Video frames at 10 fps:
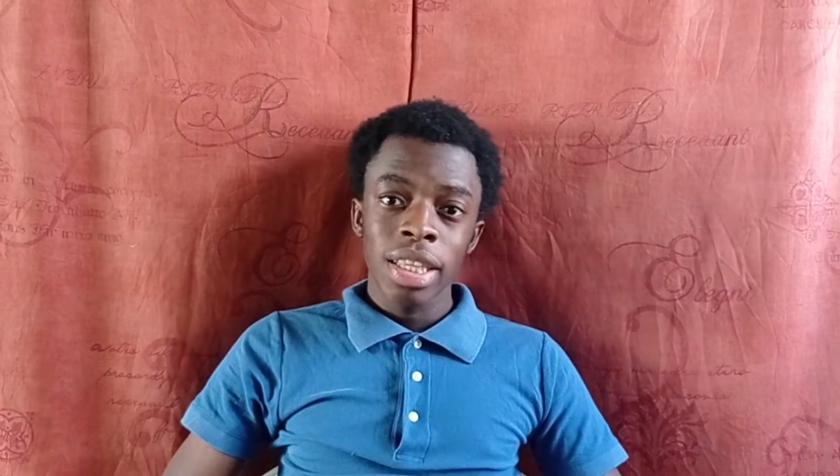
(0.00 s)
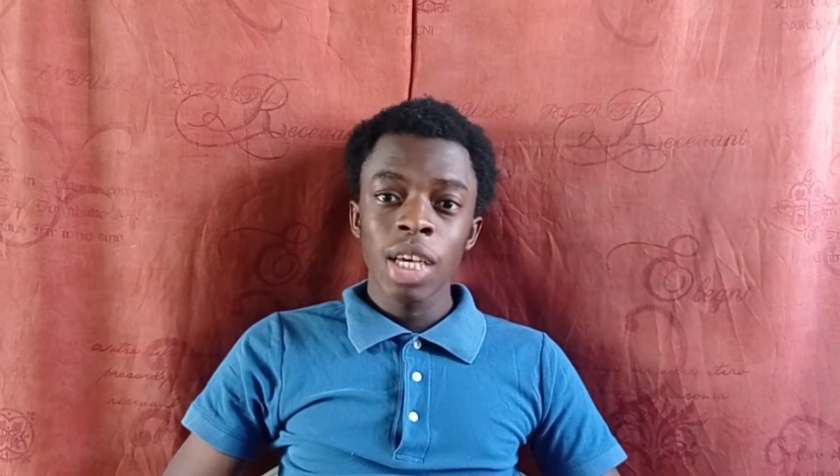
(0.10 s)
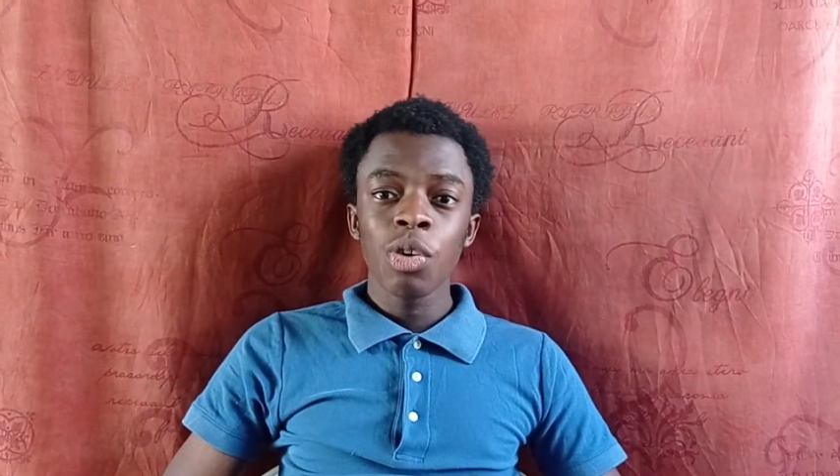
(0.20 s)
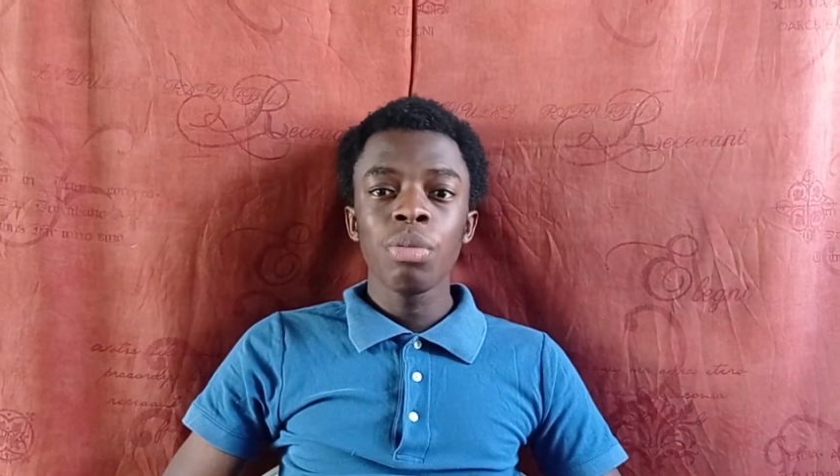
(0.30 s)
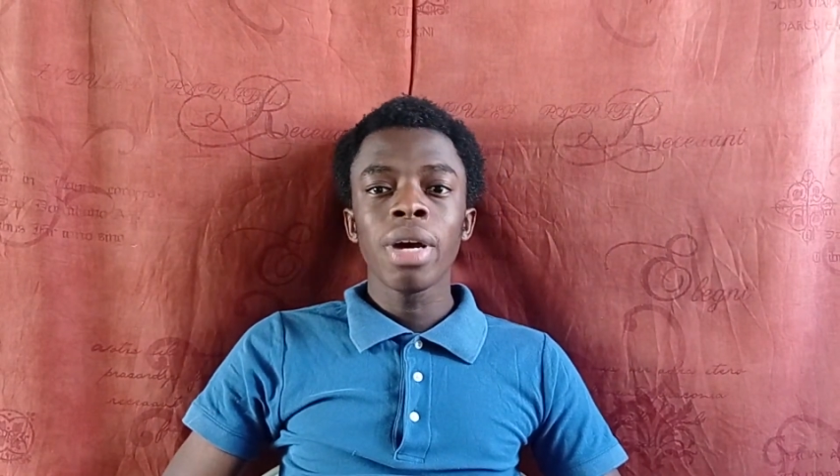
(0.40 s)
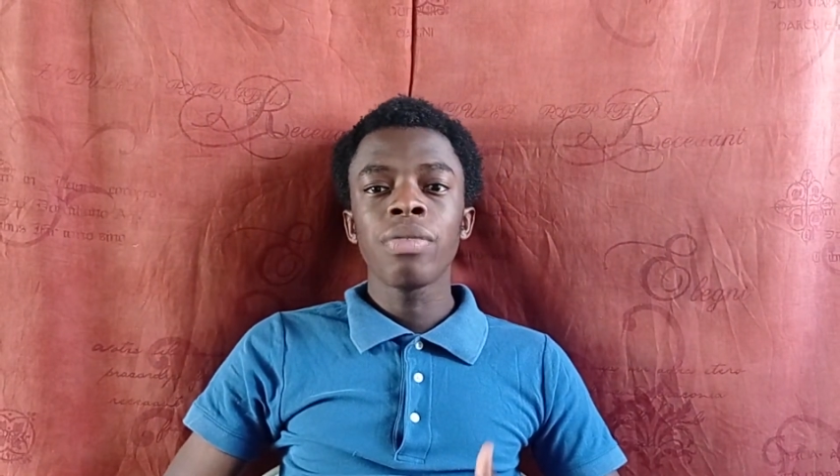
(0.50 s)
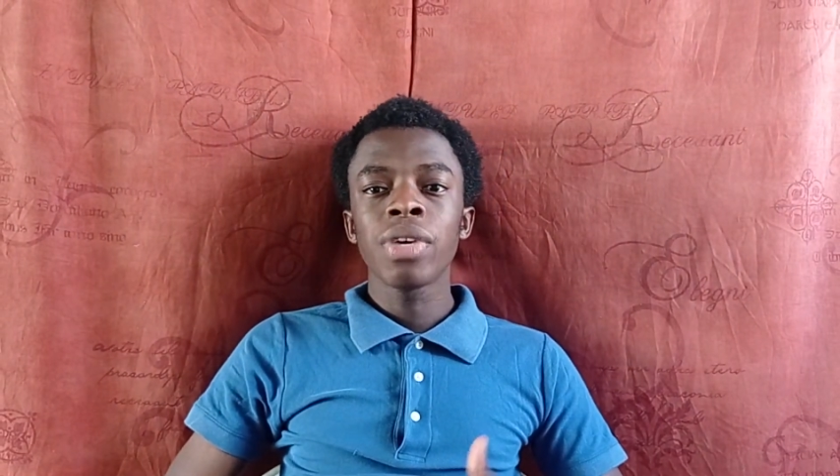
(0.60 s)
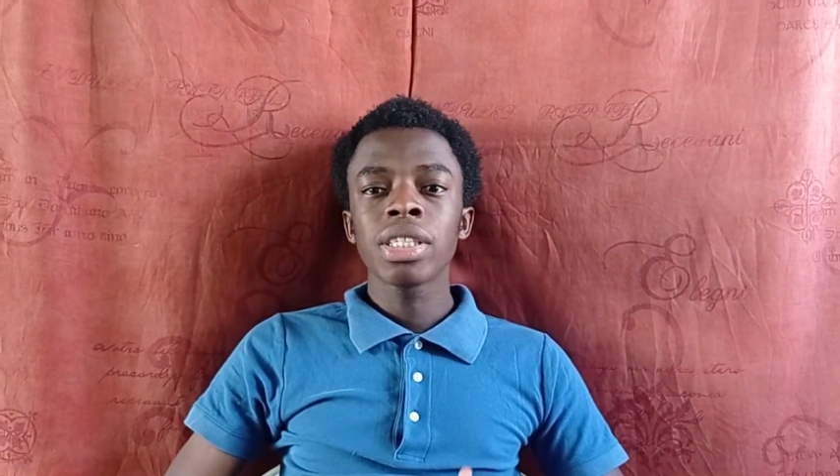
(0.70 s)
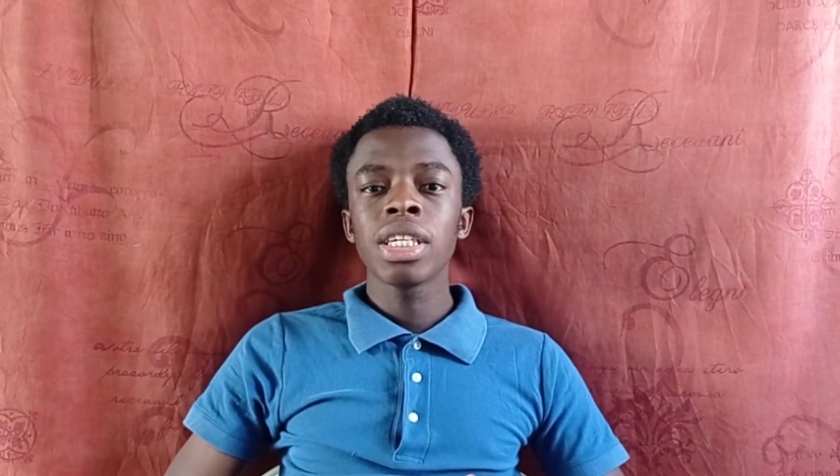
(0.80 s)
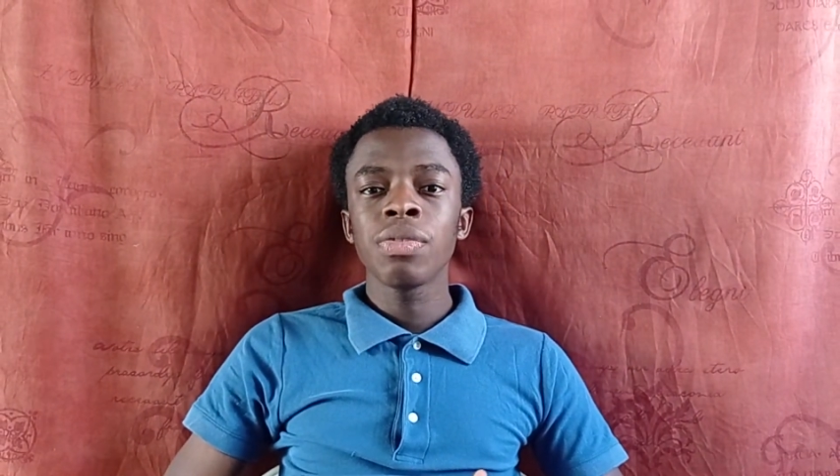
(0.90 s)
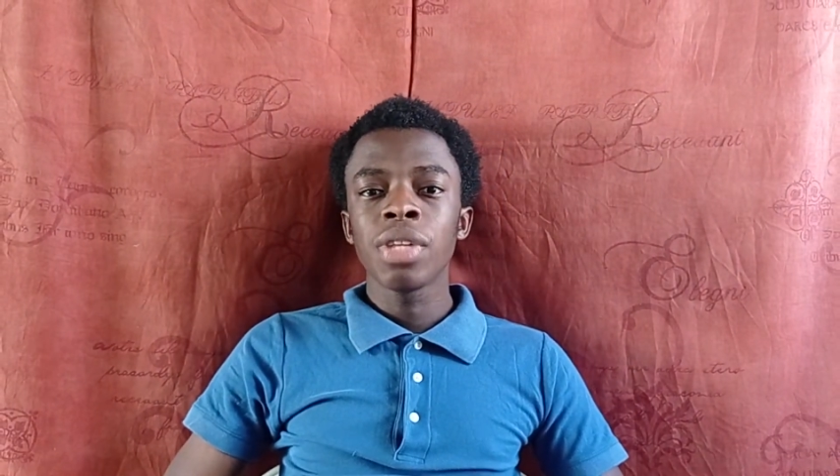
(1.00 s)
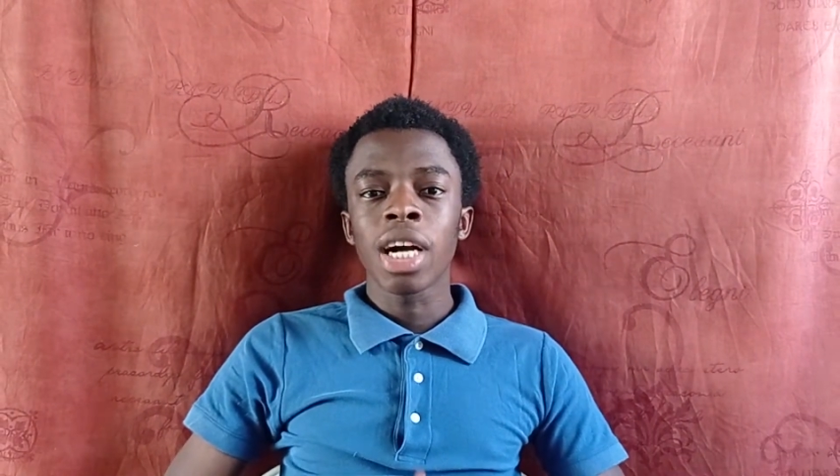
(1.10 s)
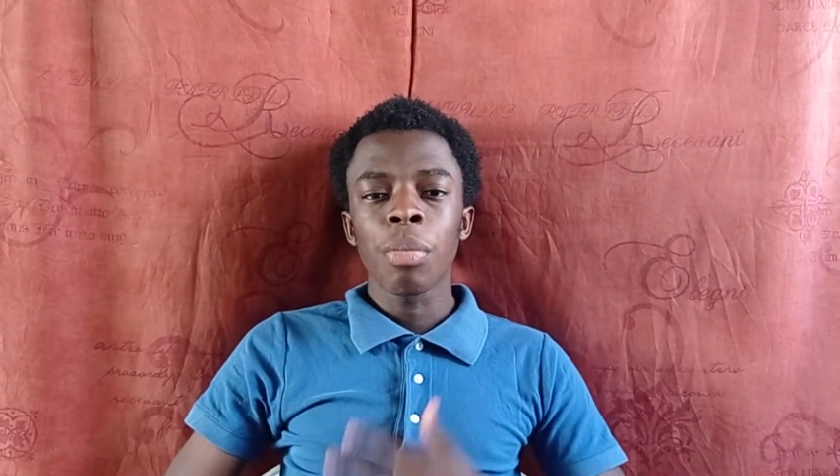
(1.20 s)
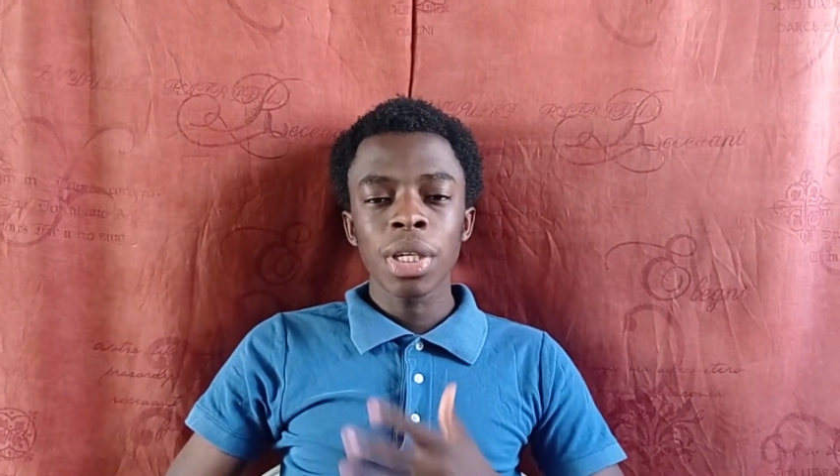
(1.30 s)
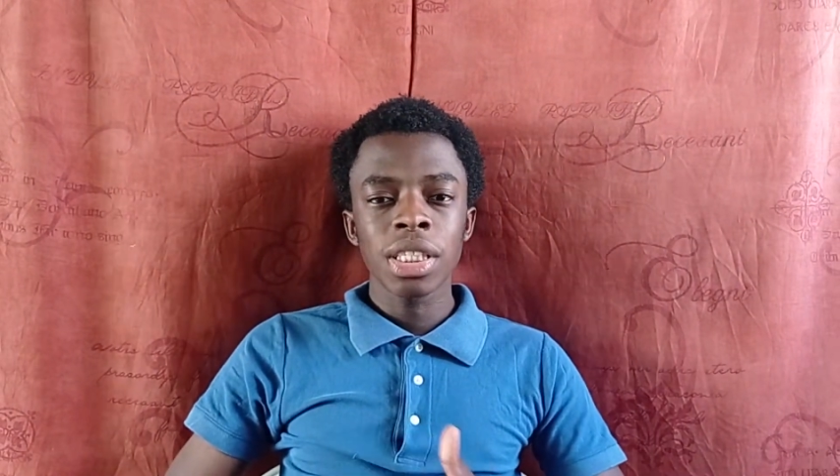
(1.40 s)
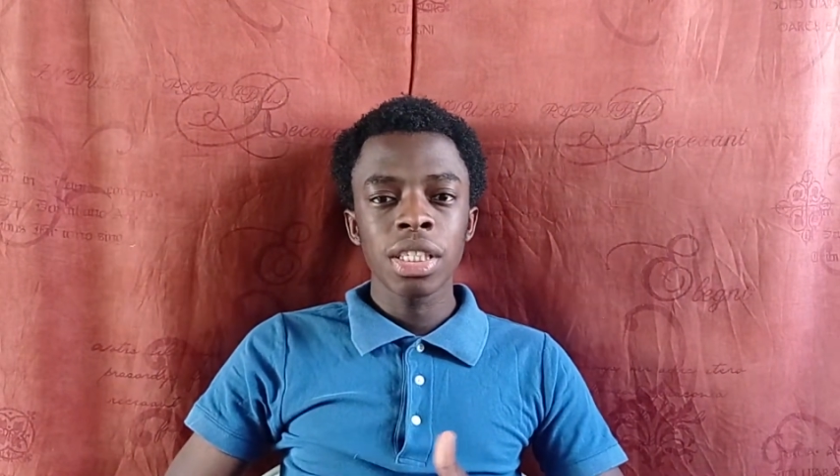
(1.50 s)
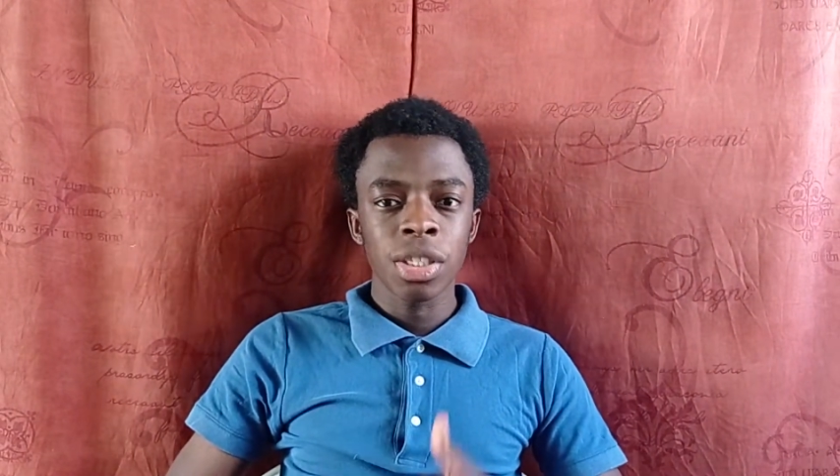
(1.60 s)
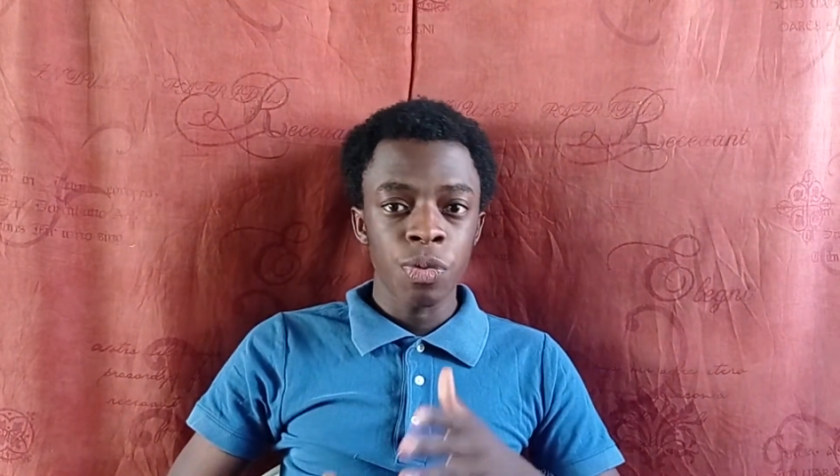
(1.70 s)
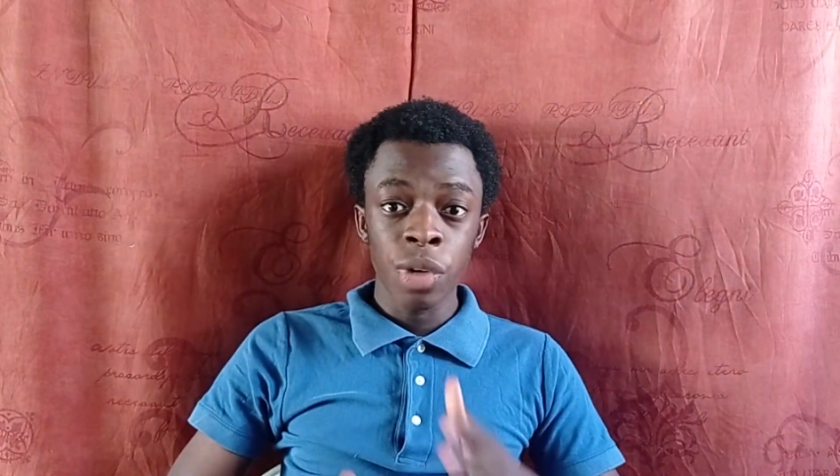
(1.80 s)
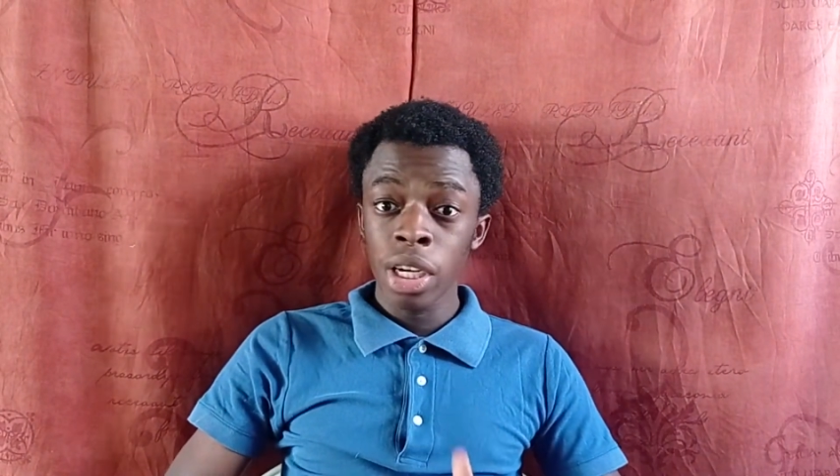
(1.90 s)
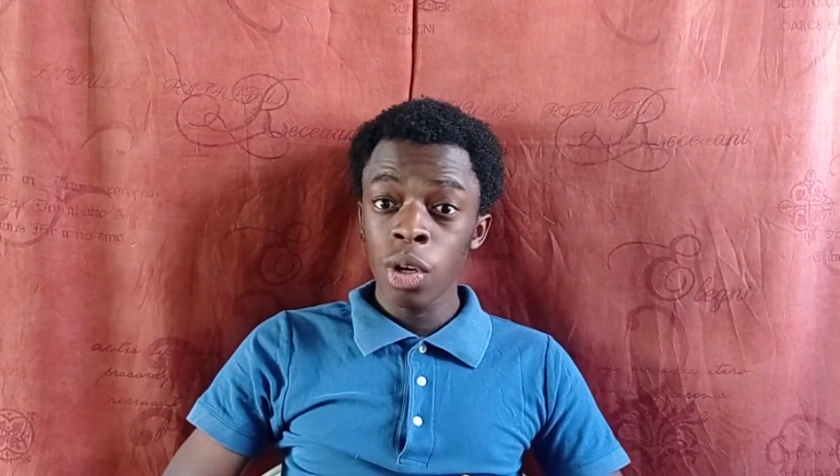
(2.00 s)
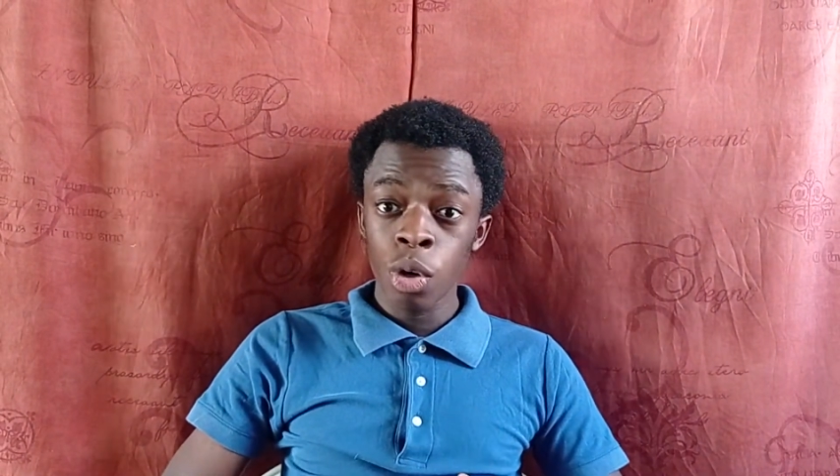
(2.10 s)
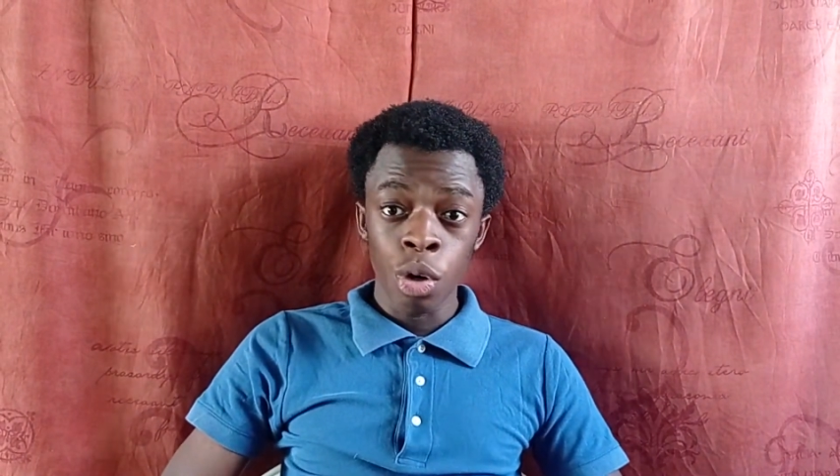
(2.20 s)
they will be affected if the capacity is very low